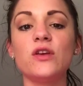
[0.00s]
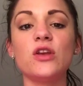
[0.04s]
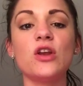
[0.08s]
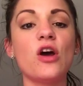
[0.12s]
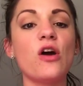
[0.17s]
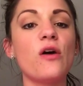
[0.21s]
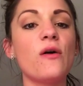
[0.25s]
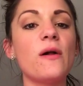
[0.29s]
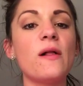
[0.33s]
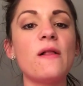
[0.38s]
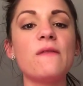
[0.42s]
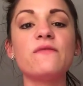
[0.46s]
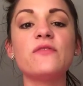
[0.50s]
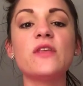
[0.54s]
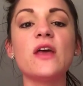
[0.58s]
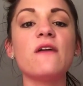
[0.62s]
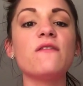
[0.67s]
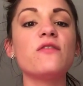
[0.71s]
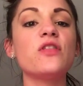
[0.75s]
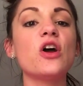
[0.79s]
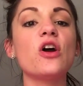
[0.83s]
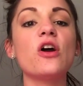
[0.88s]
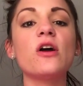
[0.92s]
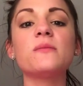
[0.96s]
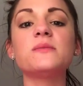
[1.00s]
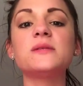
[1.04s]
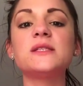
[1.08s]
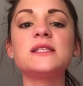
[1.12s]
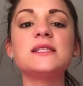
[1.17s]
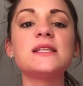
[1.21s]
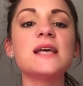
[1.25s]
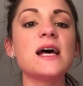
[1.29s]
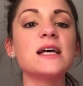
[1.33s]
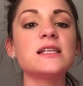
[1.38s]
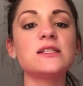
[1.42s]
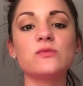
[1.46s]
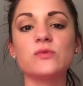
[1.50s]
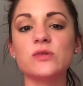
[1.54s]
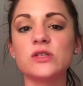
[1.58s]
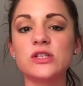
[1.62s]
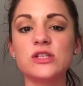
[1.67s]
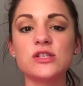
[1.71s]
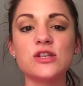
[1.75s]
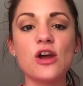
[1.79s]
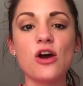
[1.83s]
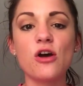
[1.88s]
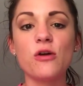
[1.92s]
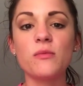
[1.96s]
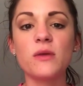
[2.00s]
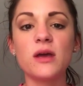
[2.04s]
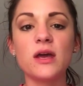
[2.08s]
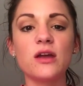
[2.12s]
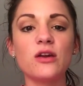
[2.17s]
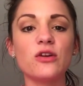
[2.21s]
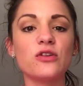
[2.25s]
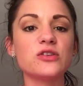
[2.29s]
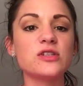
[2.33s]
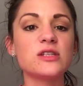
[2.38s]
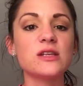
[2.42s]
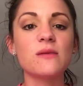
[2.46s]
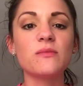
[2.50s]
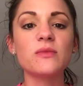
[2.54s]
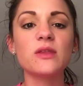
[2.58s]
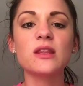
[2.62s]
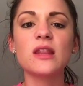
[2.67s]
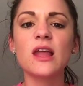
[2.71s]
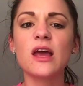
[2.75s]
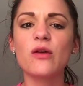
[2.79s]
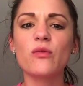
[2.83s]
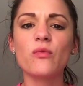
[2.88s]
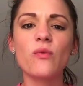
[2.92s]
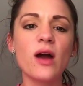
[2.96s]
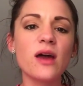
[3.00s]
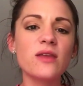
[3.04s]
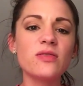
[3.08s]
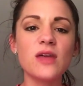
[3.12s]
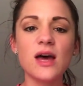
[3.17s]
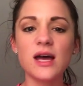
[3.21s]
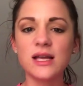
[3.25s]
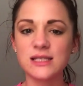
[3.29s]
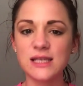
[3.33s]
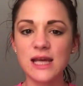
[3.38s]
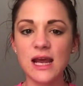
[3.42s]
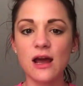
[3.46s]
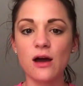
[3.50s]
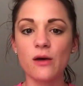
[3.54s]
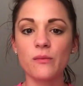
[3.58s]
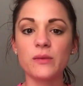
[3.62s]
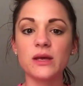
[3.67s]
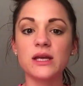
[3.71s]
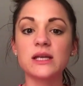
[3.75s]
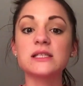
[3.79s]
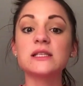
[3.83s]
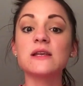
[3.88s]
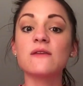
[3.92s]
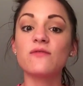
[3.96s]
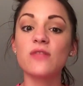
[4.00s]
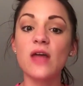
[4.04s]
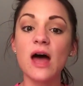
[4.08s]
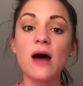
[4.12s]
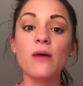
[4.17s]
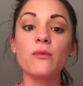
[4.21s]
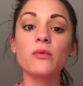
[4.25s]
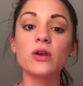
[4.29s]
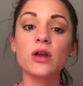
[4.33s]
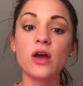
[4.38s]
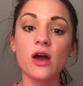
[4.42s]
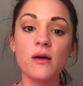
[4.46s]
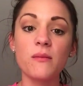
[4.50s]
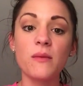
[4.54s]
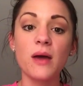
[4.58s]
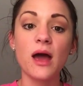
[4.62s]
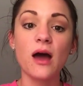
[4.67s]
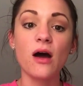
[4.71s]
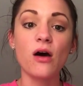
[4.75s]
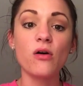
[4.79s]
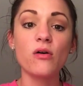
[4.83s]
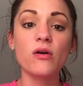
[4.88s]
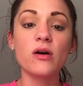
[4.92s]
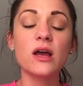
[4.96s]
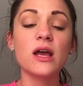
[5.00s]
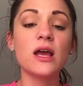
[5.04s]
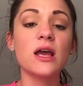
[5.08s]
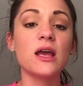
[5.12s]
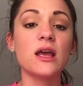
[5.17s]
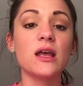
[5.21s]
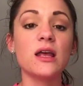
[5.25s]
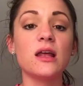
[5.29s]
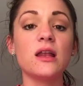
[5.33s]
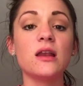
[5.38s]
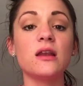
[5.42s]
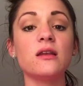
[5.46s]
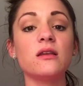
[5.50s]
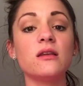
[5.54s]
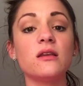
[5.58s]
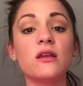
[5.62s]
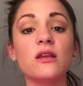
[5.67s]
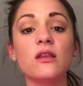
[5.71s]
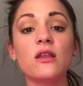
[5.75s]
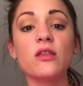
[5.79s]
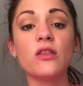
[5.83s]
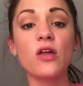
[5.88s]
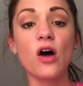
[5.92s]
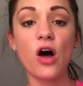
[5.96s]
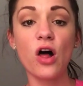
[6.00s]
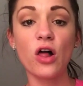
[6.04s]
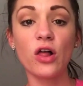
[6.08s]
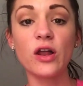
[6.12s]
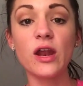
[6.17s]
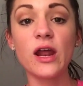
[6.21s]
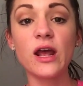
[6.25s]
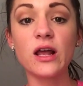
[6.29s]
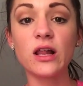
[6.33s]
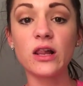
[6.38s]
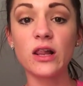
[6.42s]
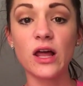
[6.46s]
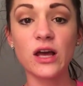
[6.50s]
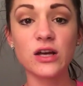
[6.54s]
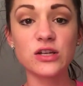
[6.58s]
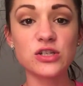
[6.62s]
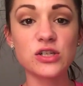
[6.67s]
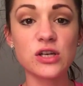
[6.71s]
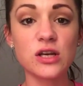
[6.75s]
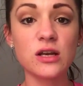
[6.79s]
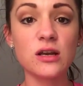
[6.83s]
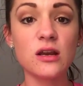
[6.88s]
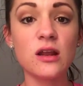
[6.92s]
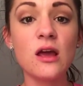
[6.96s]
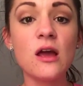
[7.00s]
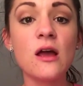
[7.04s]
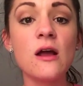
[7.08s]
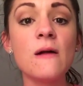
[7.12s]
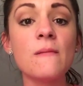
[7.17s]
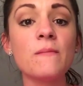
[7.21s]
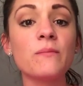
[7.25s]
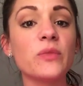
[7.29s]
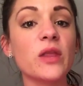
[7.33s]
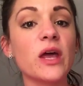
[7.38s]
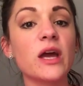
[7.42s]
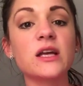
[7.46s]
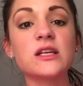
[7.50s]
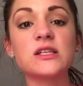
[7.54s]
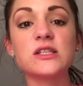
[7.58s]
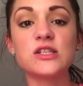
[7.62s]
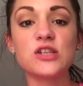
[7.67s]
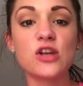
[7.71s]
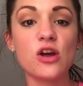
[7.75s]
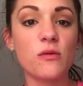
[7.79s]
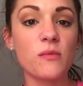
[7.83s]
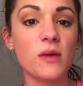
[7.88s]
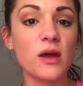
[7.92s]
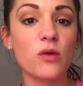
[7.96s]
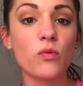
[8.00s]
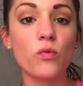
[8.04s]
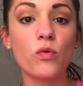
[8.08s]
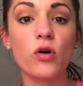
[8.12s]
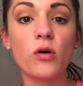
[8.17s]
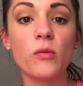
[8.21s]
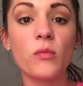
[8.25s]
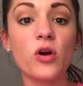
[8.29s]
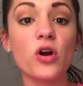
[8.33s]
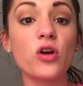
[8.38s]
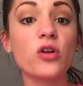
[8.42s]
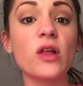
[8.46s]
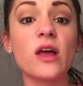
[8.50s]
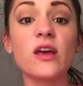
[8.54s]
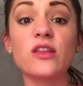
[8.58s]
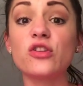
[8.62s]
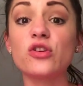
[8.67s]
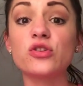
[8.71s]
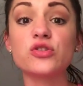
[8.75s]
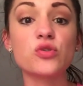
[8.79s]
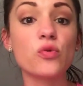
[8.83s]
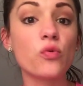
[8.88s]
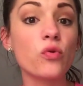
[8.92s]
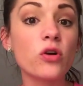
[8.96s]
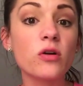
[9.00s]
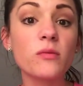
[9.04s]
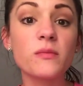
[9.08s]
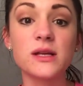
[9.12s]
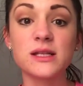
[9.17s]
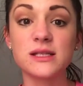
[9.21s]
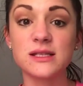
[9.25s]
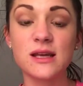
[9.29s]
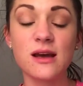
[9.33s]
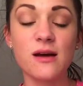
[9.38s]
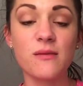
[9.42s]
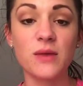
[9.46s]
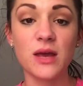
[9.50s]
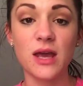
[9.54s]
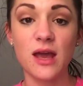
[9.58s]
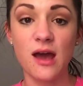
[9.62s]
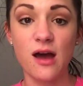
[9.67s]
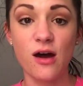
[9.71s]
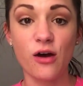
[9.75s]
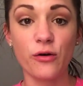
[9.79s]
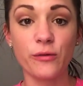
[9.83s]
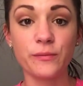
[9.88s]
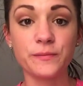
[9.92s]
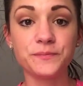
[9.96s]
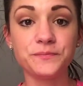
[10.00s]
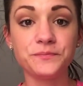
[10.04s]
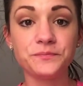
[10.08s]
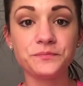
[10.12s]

You know, if they're obsessed with snowmen or something, like write that down, because if that would come out in the holiday collection, like a snowman warmer, like there's ornaments coming out